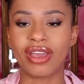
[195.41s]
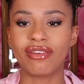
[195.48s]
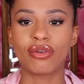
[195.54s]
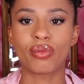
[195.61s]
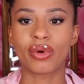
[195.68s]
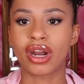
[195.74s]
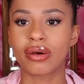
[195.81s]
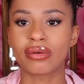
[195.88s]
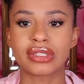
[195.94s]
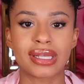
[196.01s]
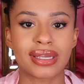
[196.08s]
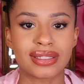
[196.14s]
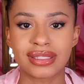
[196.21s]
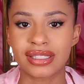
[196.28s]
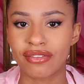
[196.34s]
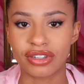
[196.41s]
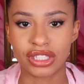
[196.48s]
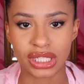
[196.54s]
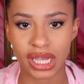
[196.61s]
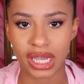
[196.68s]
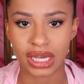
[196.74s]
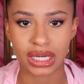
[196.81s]
Even when I was like
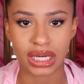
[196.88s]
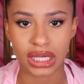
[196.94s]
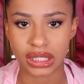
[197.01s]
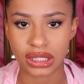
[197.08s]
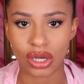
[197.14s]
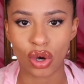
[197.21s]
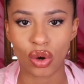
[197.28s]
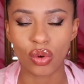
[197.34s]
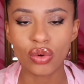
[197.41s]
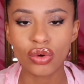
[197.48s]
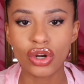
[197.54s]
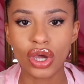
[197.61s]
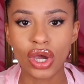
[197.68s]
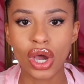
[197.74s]
17 years old,